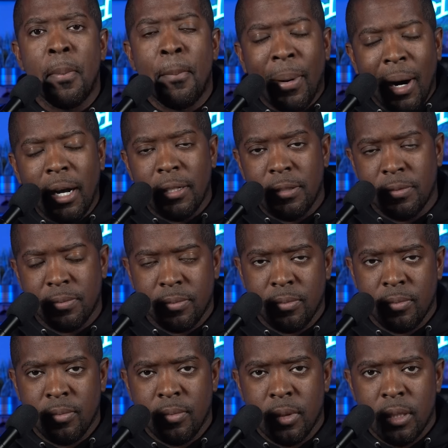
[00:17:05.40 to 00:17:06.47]
But
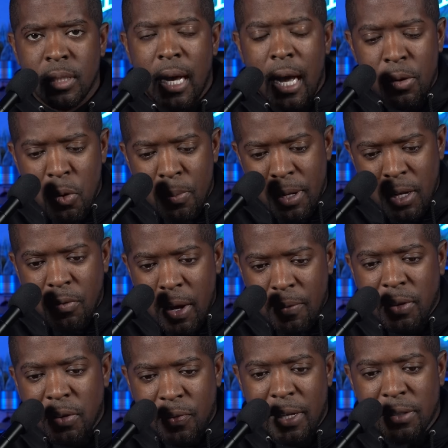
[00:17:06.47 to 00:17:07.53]
I know many
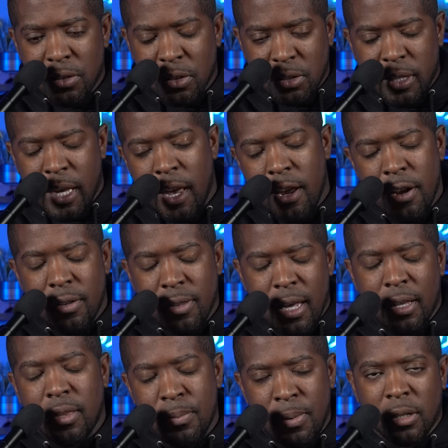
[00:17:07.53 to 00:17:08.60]
Ravens fans are scared
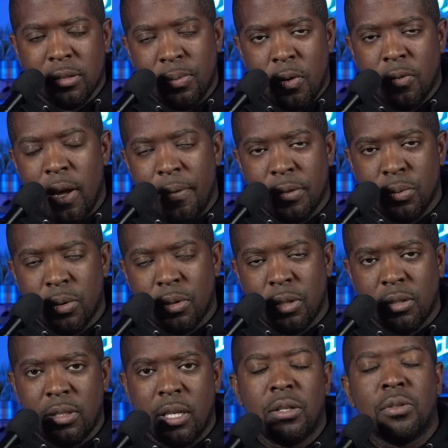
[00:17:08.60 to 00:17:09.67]
that the Baltimore Ravens will
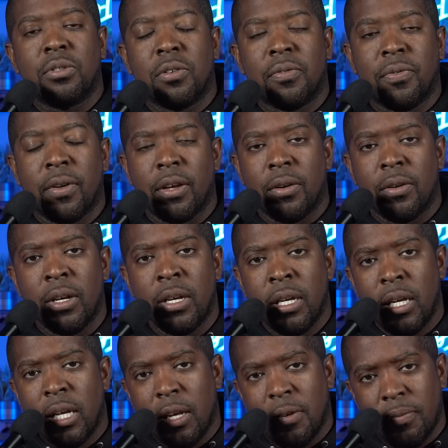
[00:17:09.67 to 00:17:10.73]
continue to fail
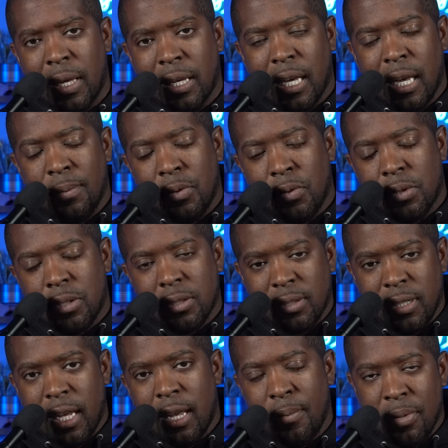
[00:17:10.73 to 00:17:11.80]
if they keep doing the
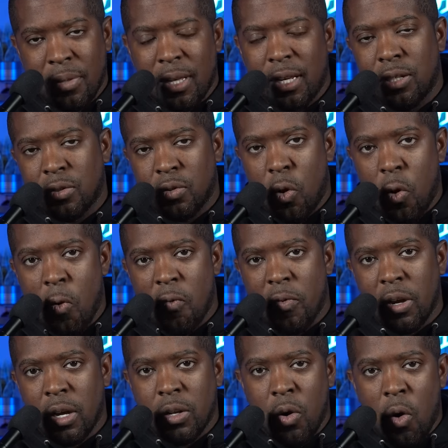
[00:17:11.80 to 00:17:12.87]
same things
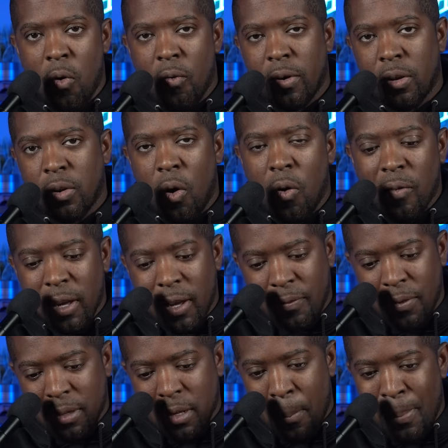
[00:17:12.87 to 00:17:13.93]
over and over and over. If
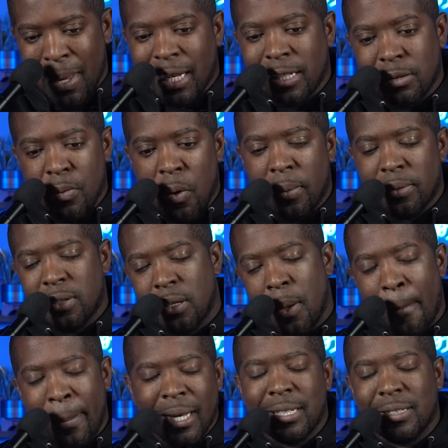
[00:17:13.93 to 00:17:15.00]
in the biggest moments, in the
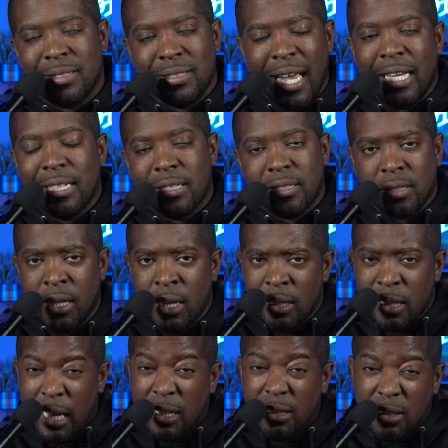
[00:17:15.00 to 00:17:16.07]
biggest stages,
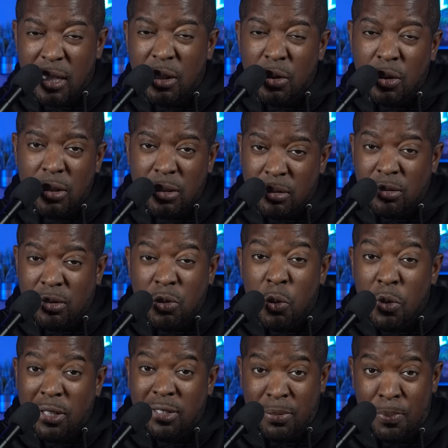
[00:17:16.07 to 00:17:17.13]
they continue to do
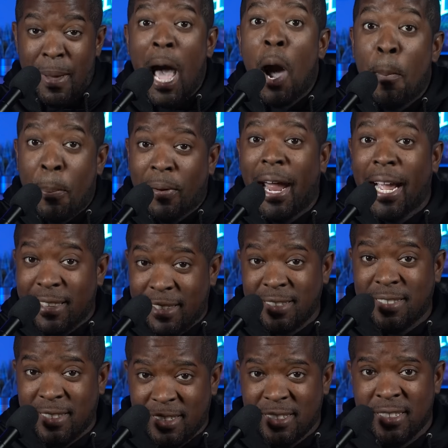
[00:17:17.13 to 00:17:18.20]
this
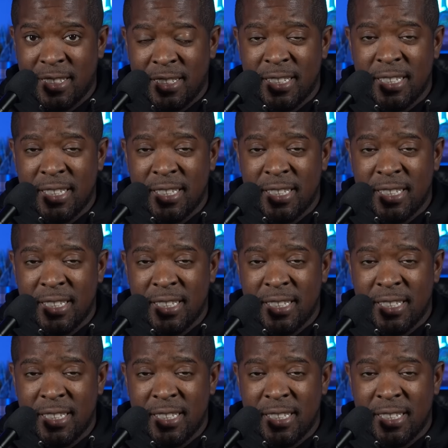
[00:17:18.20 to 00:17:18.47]
malpractice